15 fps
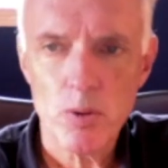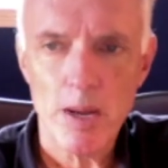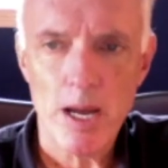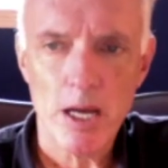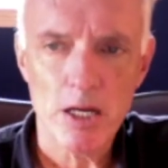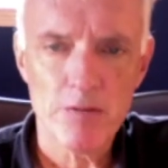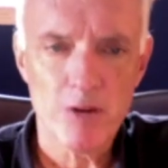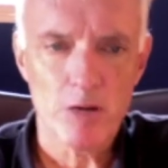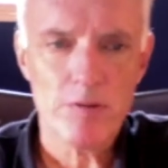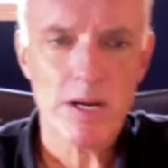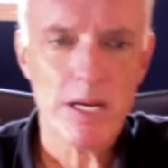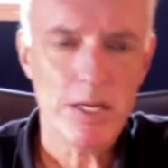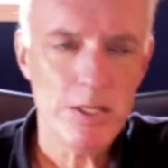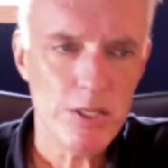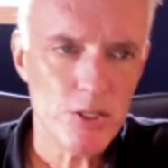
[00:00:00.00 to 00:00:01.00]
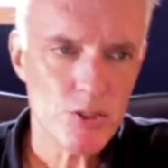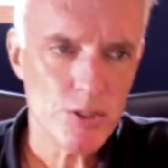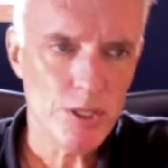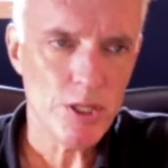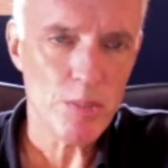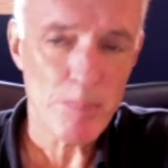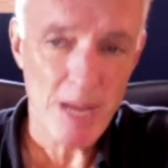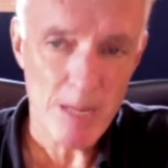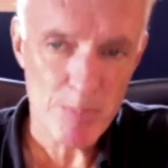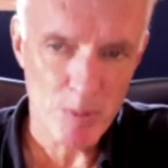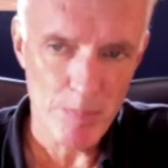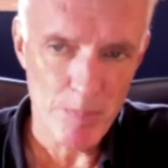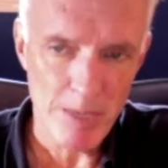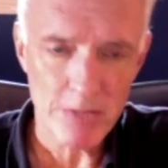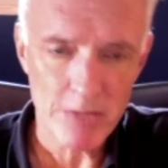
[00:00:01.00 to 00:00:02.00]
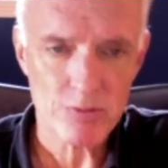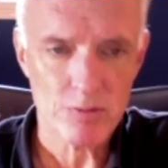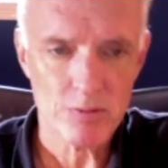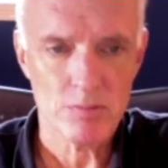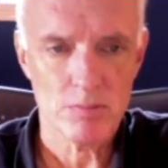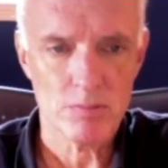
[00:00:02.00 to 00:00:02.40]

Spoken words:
out of our recognition in the paper-based